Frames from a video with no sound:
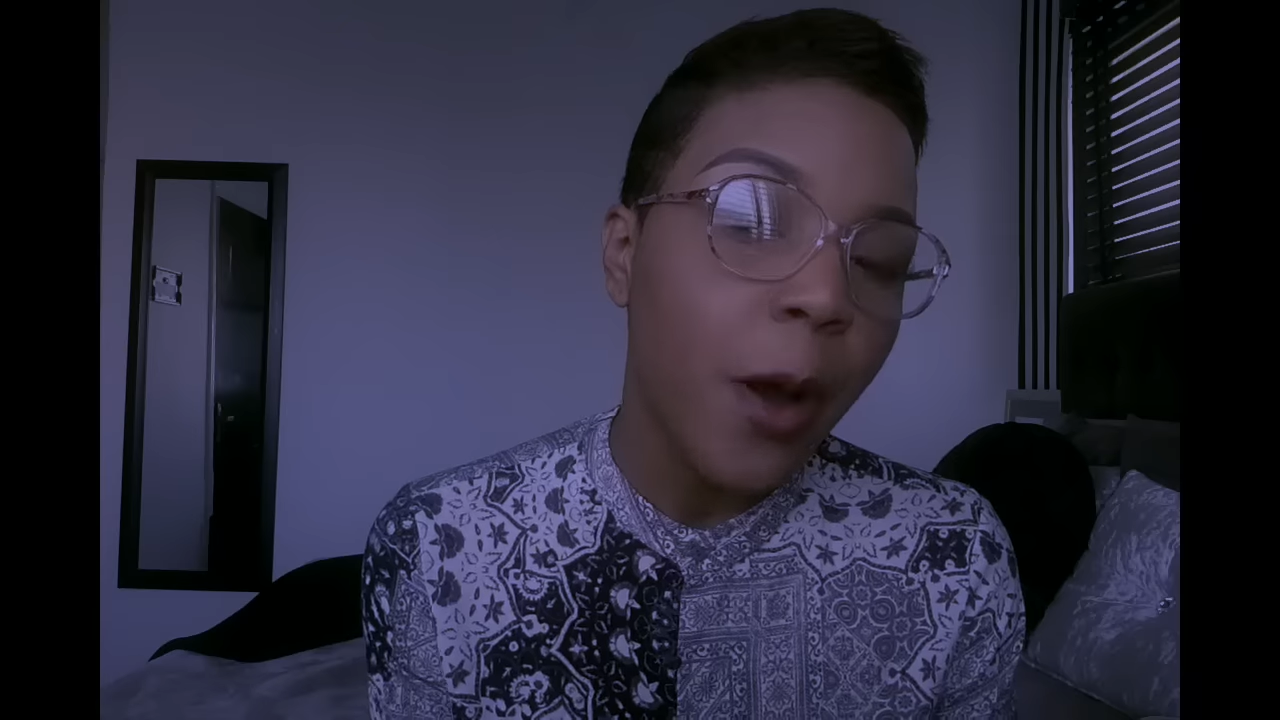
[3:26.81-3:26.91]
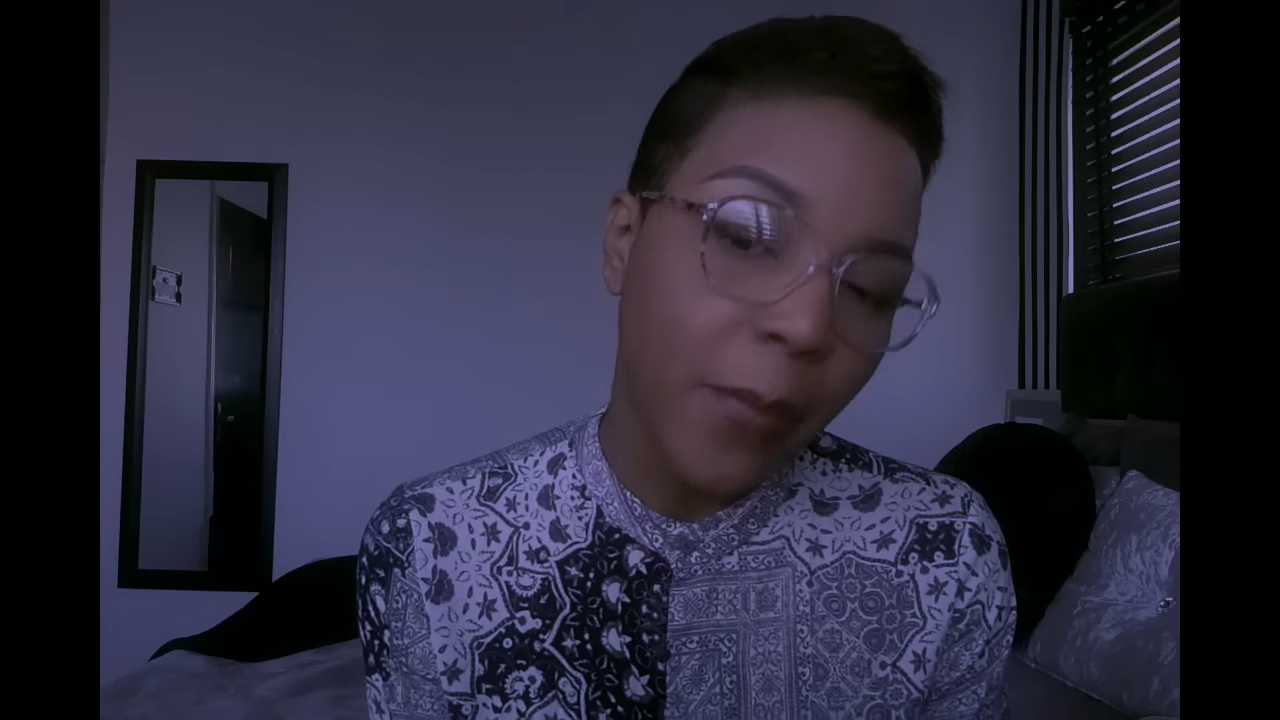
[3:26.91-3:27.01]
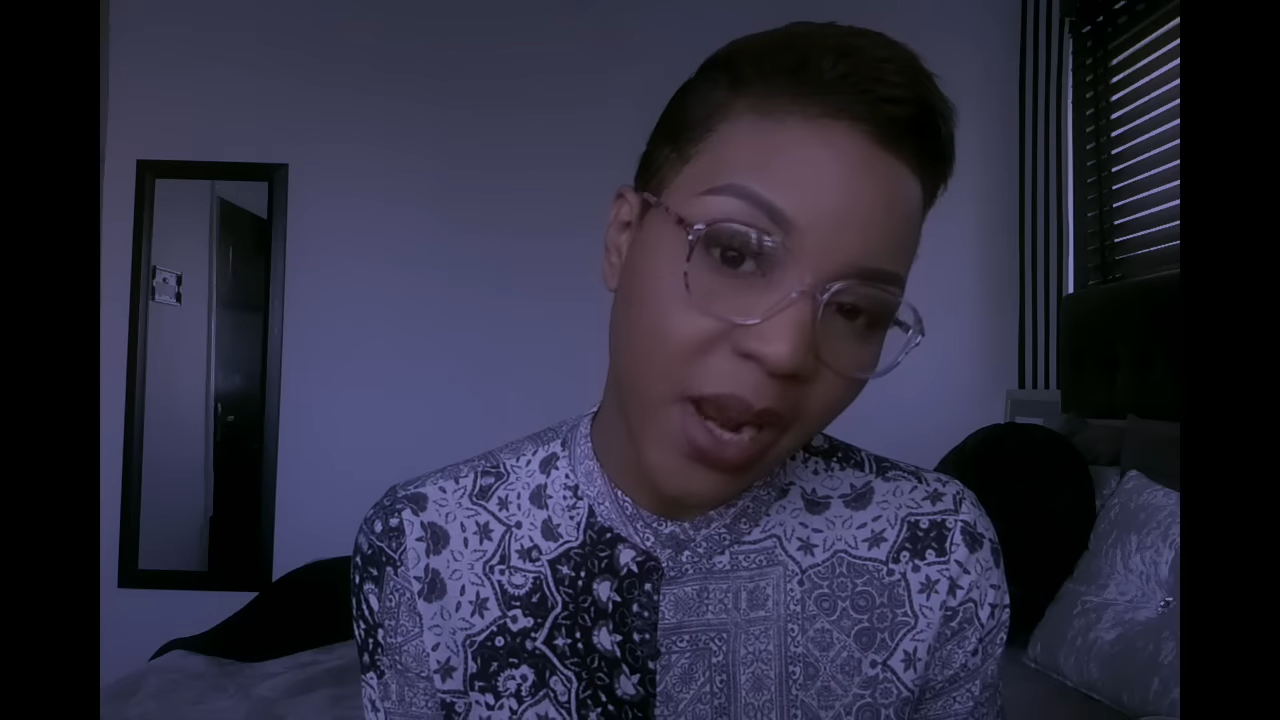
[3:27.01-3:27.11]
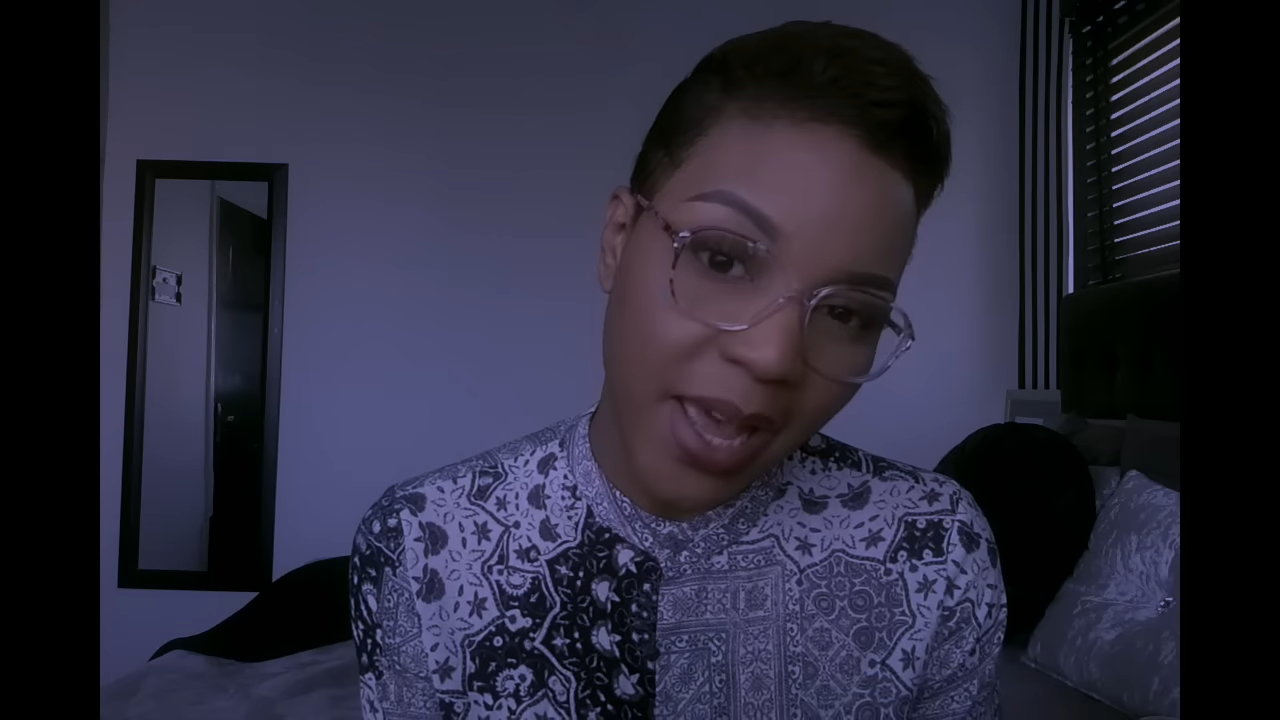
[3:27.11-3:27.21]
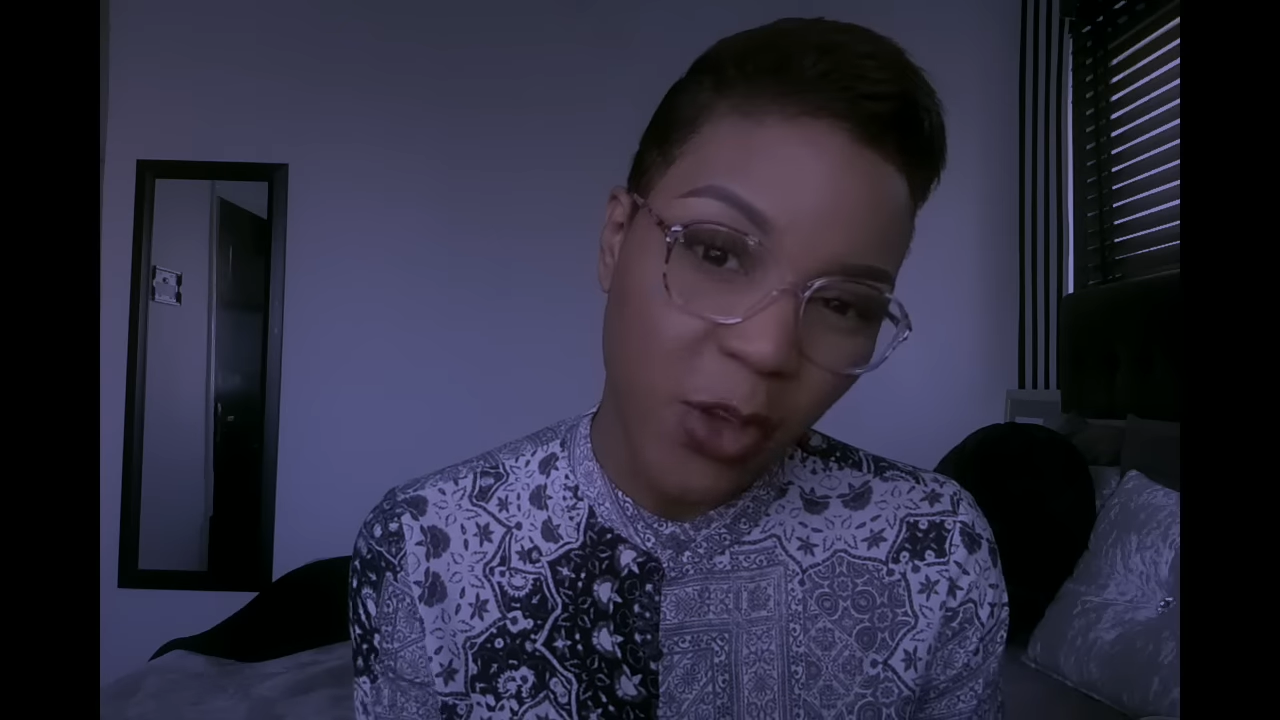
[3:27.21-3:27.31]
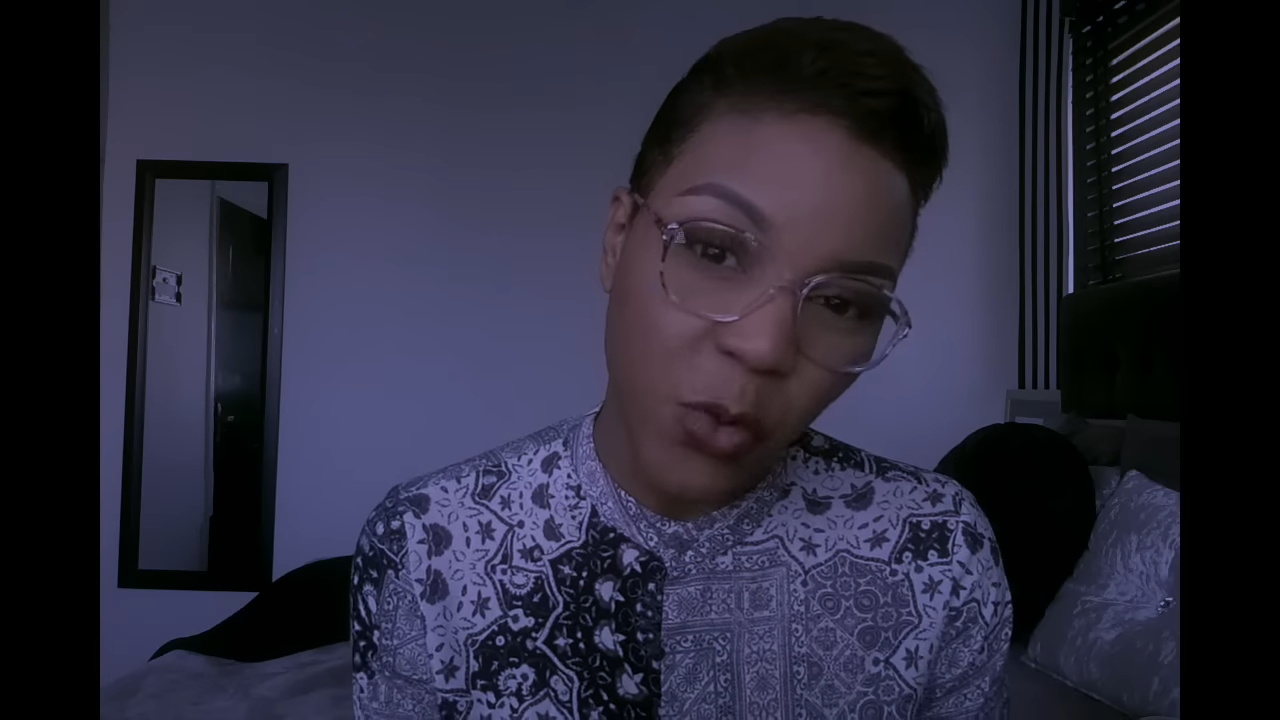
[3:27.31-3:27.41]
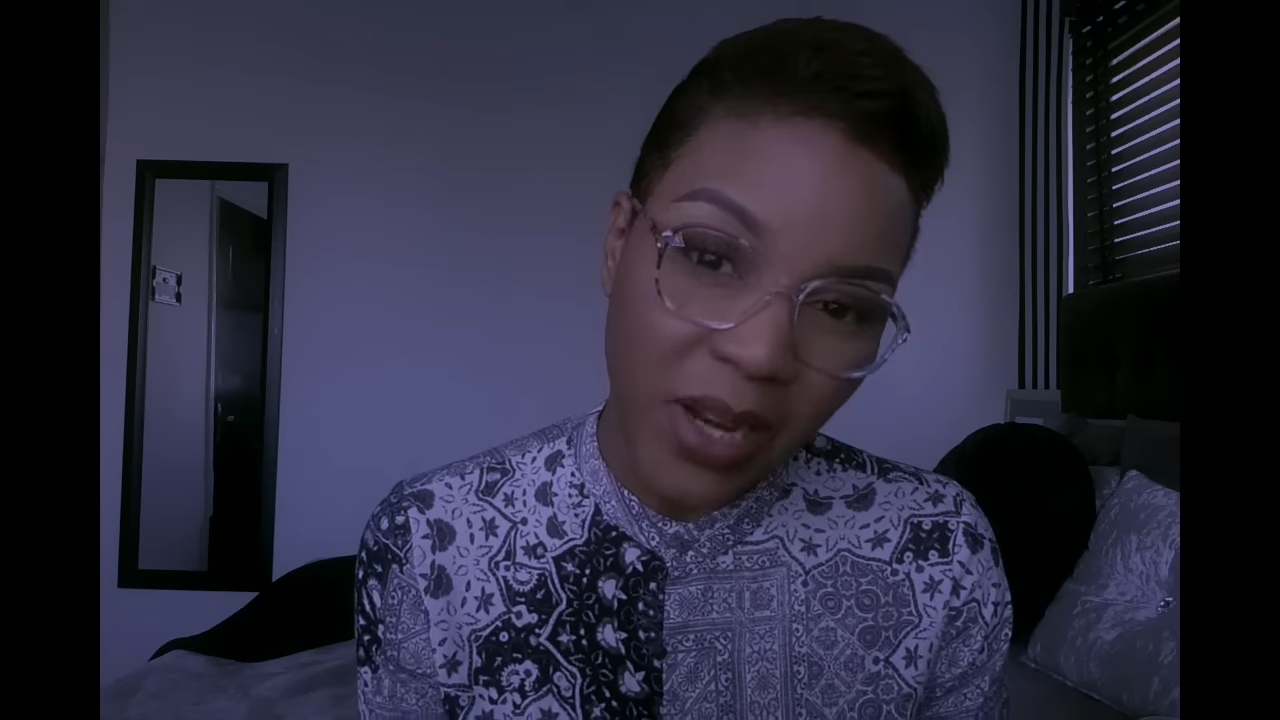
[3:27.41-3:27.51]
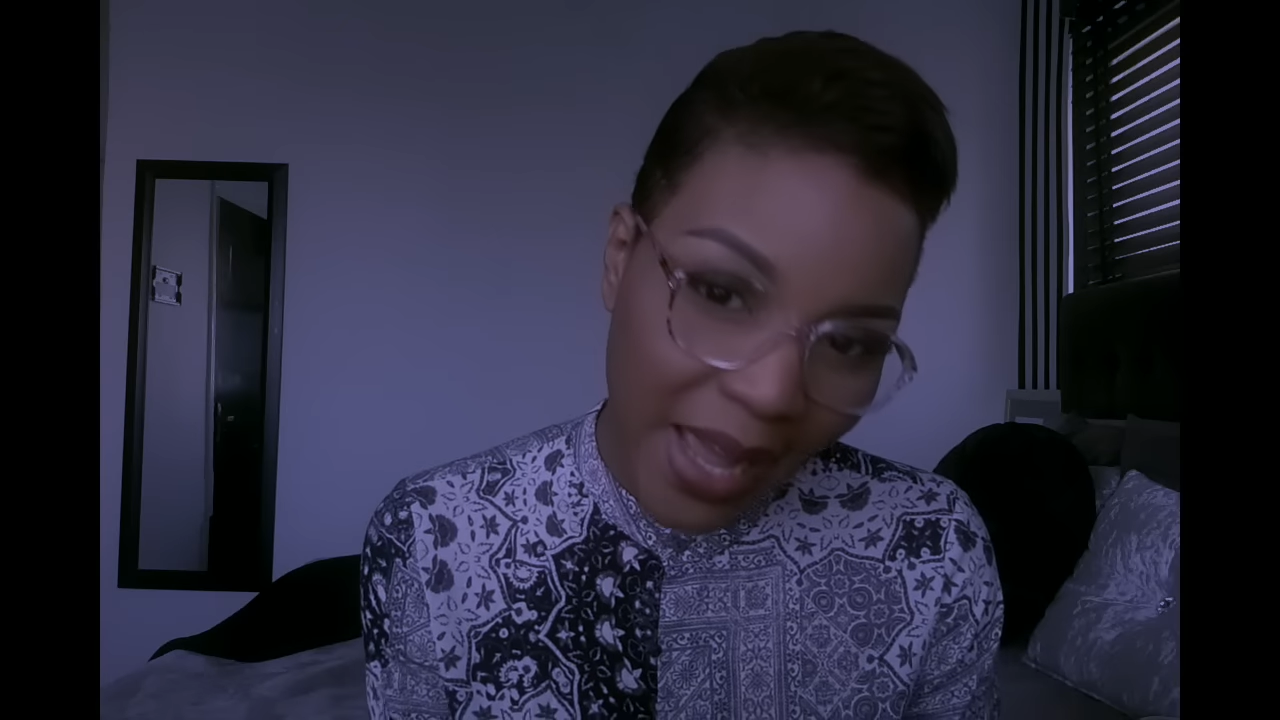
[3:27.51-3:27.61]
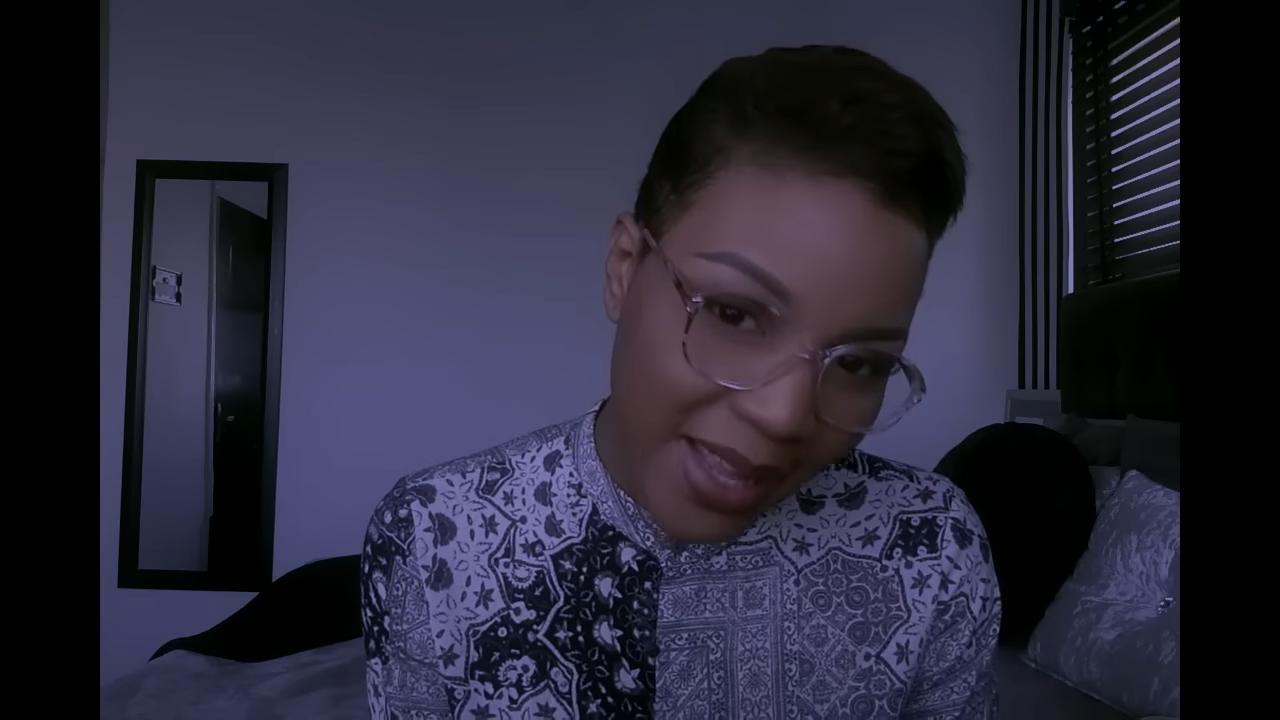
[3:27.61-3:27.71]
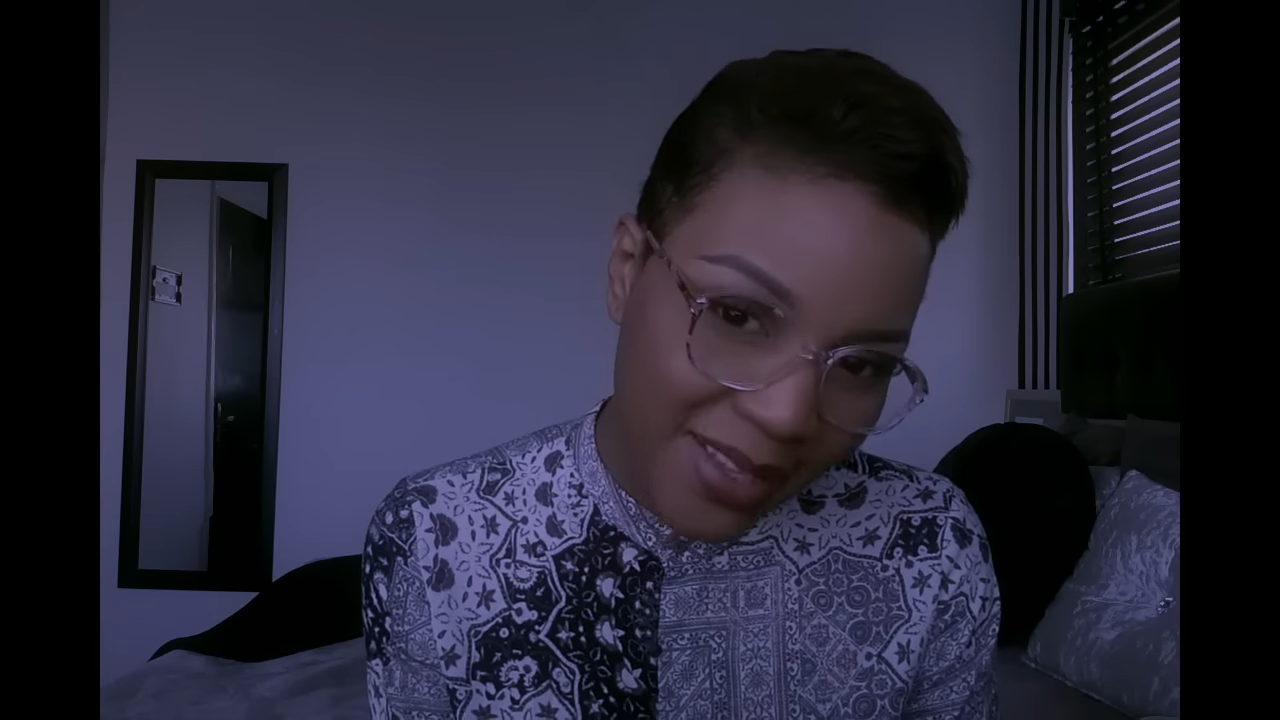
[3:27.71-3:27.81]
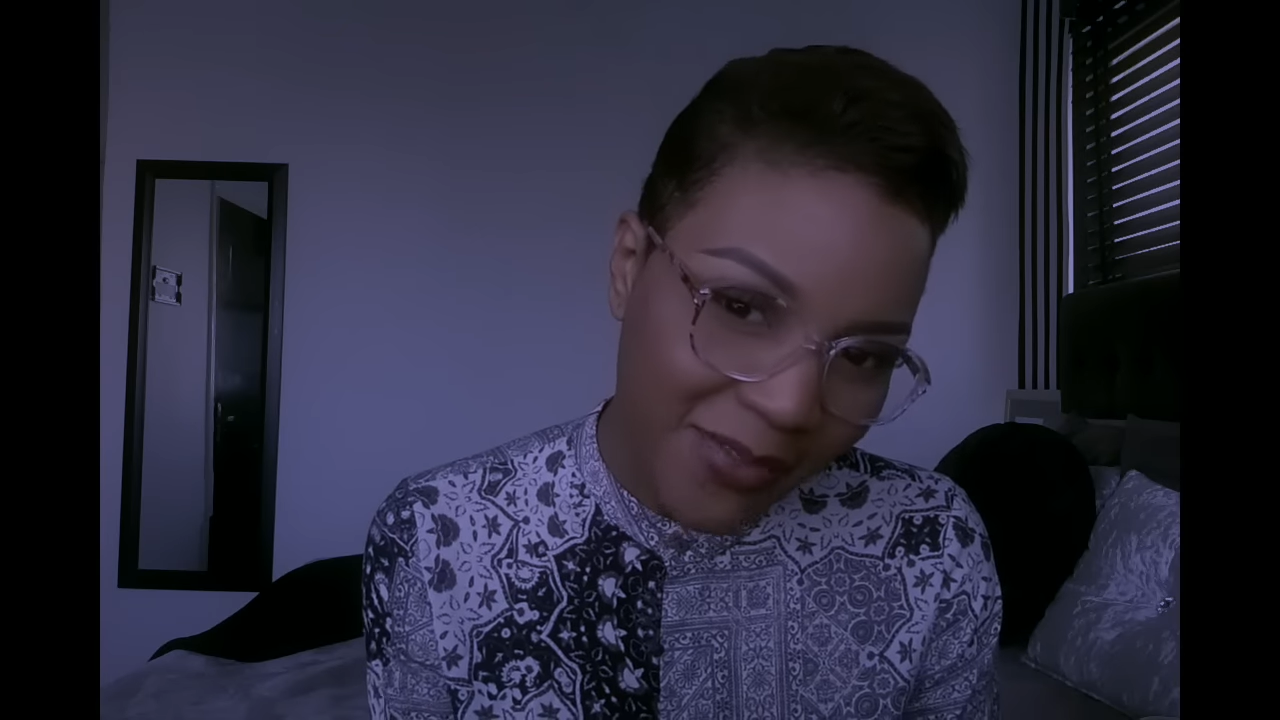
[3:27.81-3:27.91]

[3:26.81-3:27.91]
apply your light